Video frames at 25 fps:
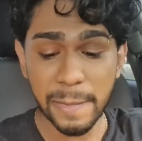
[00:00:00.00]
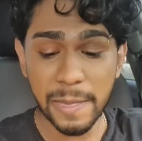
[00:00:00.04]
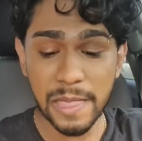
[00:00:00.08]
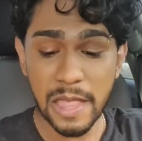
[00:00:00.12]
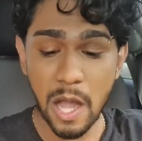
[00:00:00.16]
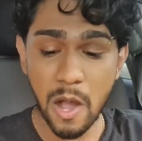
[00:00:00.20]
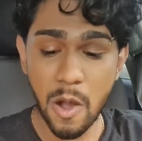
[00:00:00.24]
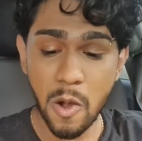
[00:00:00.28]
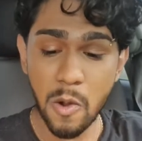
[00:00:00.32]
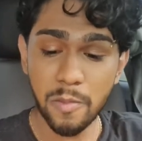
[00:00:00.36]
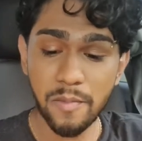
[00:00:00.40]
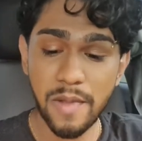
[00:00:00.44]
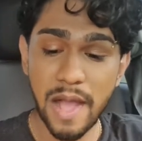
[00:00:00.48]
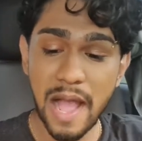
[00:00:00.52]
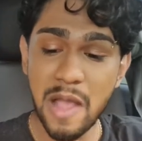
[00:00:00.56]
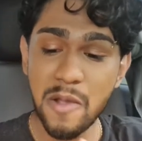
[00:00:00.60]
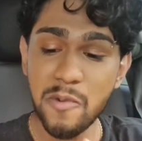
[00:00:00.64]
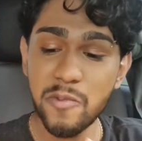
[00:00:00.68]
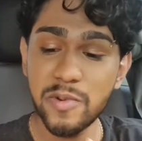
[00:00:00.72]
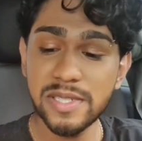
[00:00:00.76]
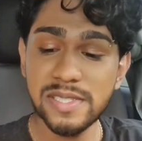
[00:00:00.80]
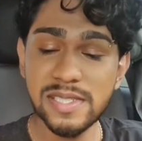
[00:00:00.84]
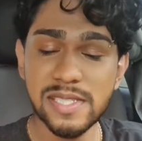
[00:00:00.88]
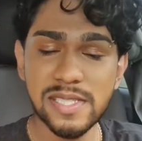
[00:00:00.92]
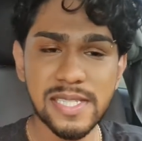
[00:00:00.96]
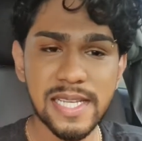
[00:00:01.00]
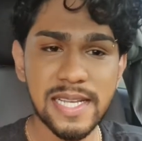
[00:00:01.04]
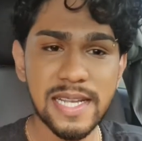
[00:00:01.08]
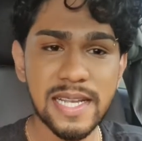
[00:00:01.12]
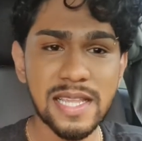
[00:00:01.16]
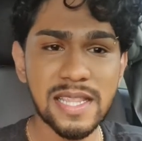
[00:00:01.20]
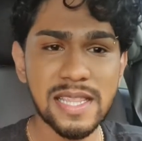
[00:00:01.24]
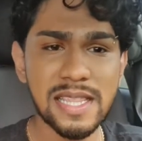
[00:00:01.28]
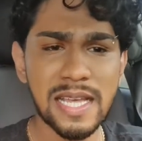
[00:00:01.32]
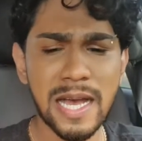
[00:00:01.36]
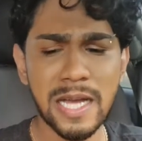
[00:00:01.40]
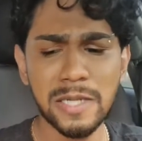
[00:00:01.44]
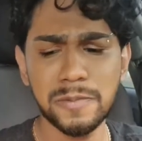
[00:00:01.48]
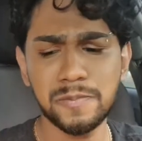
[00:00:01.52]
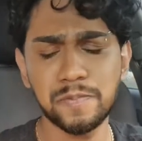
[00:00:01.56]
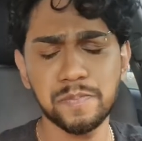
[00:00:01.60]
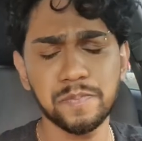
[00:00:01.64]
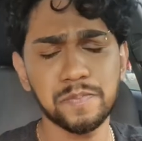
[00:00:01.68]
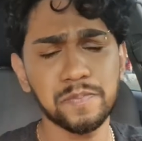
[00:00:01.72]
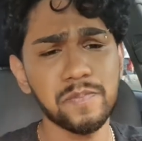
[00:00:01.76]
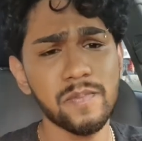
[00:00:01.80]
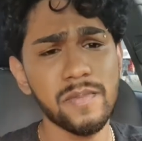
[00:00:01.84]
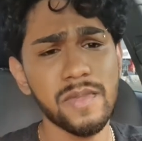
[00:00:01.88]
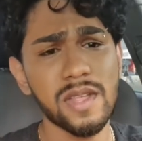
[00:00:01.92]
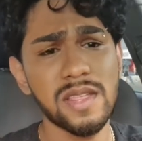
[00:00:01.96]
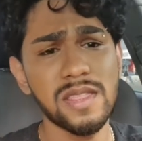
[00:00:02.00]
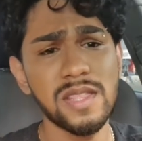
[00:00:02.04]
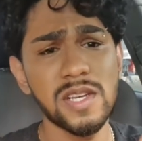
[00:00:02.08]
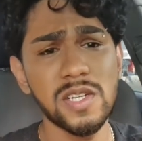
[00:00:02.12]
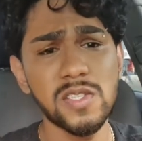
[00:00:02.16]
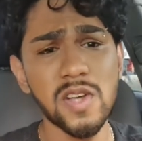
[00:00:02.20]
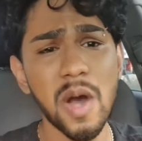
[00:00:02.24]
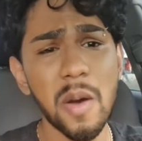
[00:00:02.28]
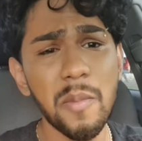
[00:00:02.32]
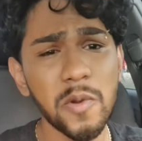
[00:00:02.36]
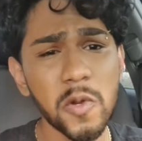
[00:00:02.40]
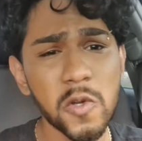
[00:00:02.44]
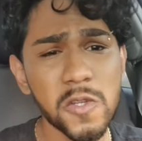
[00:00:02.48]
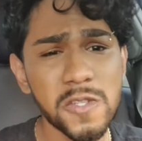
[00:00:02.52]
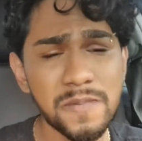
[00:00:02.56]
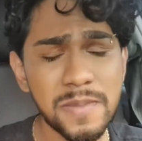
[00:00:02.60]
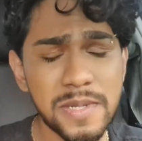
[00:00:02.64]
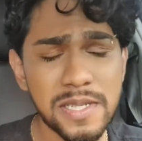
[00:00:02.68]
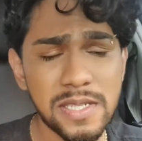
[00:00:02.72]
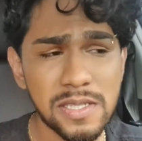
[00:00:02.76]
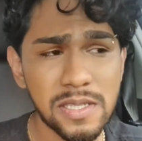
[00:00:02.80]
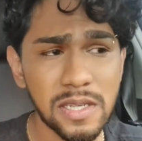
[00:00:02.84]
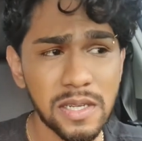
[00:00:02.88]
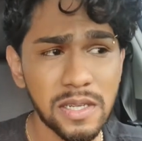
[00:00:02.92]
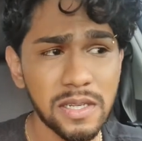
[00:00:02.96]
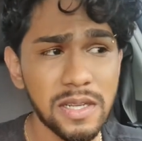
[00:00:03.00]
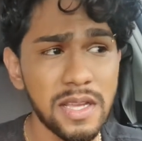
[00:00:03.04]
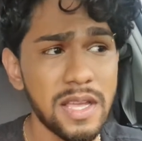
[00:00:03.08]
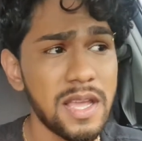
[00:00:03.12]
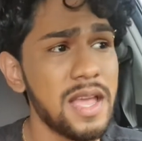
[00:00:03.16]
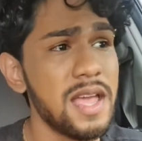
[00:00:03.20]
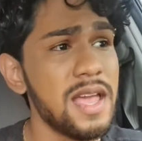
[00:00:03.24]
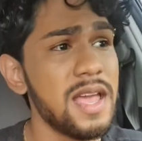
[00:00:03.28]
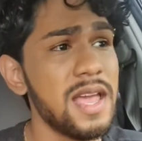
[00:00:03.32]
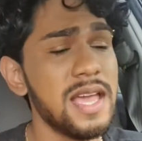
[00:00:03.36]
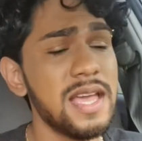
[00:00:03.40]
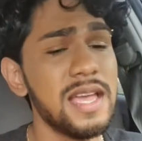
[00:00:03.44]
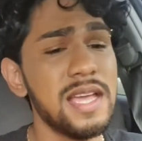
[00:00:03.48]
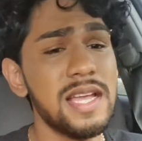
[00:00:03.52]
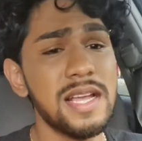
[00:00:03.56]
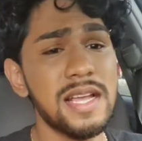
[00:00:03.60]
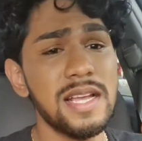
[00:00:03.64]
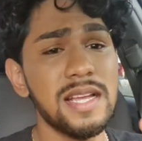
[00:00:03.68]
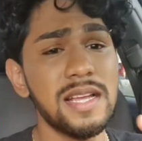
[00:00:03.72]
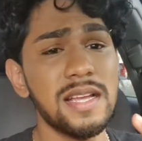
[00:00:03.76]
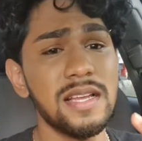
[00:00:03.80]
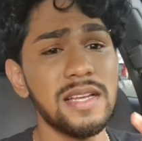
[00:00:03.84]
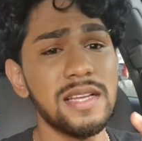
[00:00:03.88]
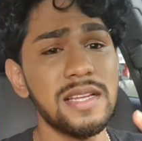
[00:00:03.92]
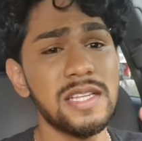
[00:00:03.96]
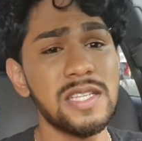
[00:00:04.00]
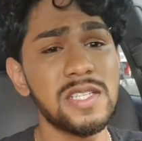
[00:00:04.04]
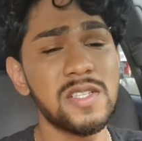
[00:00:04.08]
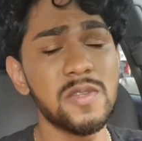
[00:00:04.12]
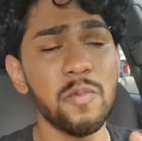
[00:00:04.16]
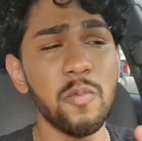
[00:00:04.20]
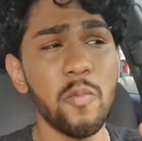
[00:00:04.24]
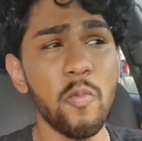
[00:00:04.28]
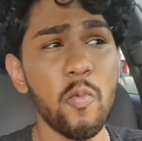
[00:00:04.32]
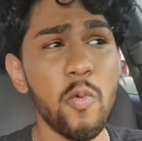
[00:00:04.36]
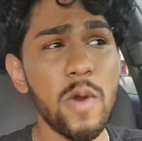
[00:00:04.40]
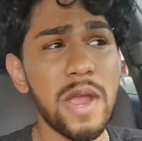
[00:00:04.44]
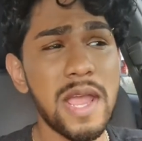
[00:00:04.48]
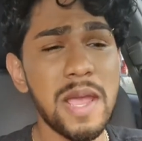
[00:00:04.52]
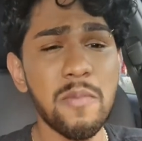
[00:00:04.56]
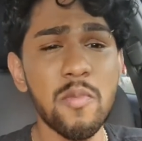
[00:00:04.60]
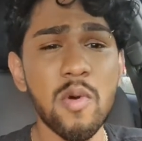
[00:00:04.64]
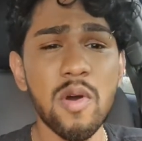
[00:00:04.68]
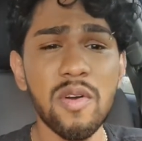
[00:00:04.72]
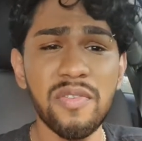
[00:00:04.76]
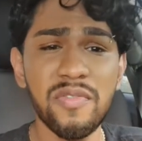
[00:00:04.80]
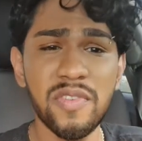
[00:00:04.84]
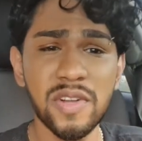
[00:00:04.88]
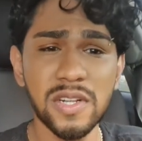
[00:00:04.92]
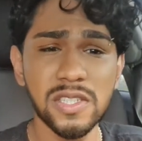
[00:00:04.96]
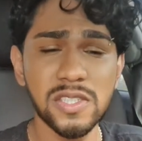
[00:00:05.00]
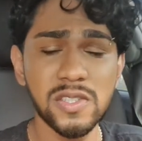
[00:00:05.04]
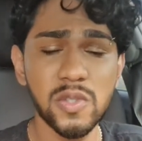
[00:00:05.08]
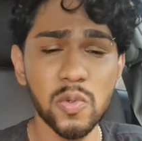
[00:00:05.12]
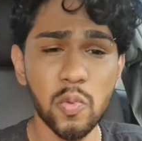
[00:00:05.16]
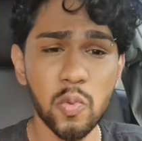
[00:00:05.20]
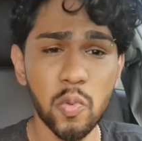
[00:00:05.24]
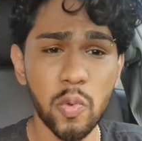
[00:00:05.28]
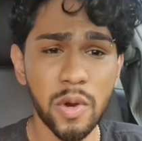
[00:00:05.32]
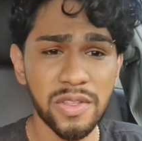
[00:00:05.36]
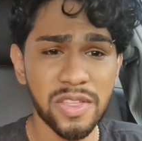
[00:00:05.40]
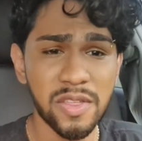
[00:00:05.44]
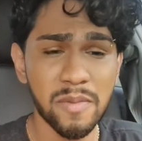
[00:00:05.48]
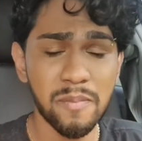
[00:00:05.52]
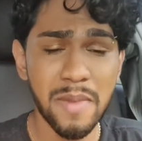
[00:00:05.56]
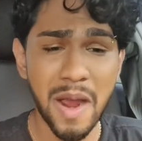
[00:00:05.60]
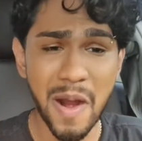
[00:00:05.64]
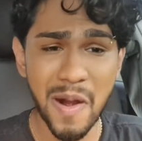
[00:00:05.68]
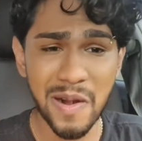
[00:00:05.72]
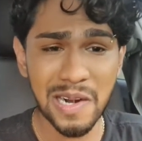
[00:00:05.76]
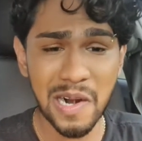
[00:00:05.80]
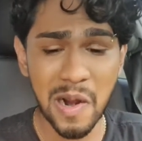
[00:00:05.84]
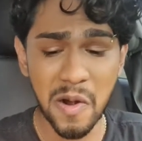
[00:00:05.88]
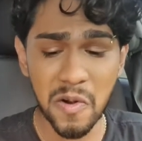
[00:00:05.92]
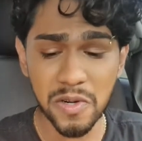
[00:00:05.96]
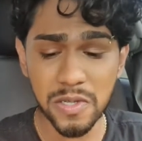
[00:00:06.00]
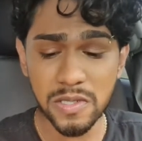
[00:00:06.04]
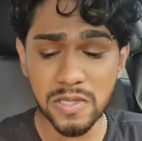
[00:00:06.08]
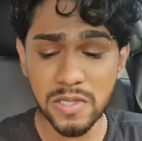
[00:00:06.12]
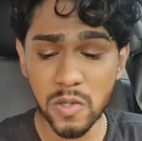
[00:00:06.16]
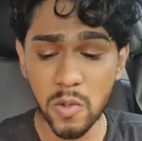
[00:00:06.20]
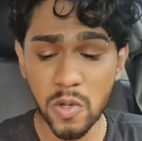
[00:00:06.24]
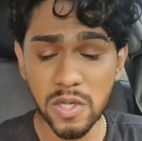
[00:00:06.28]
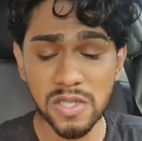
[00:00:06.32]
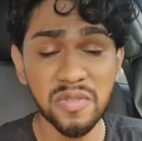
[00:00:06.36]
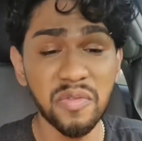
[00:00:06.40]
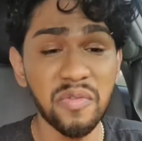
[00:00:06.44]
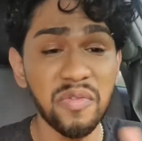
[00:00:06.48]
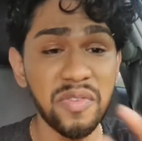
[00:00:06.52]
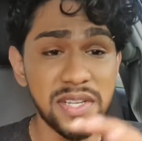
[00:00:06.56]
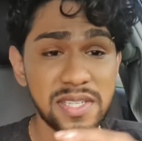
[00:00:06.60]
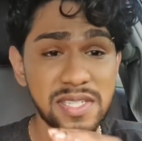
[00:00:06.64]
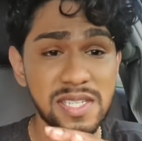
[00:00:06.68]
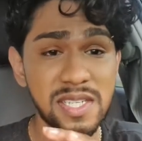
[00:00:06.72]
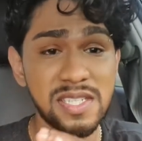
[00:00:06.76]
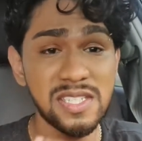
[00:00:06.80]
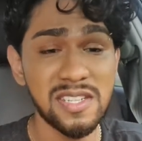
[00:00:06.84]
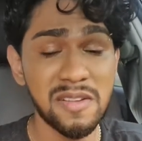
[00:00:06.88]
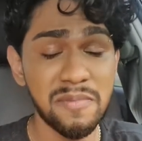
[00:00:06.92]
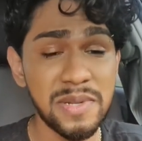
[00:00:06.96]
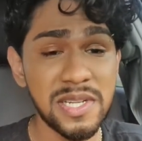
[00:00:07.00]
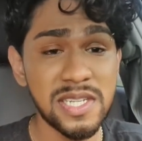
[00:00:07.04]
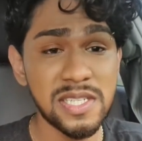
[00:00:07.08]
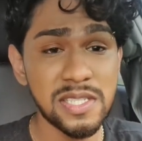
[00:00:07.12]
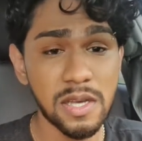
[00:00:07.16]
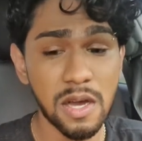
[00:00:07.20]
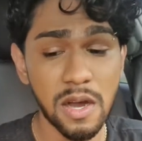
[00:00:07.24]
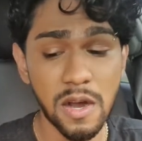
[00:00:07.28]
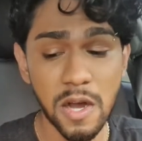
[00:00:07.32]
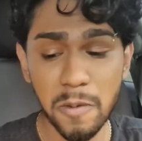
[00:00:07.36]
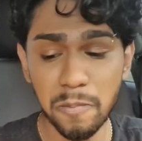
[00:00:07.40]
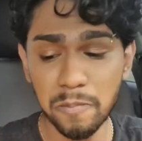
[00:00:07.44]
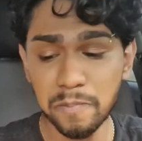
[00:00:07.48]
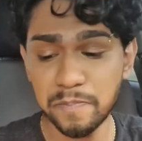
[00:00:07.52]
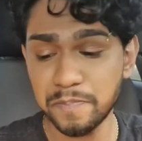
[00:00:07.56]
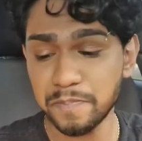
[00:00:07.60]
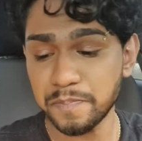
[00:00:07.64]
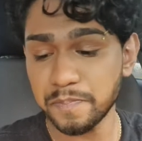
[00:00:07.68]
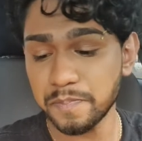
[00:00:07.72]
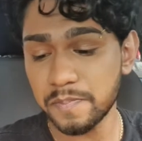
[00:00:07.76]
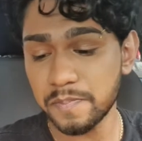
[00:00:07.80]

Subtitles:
Now, I would say that the Domino's pizza is way more filled with marinara sauce versus the Pizza Hut.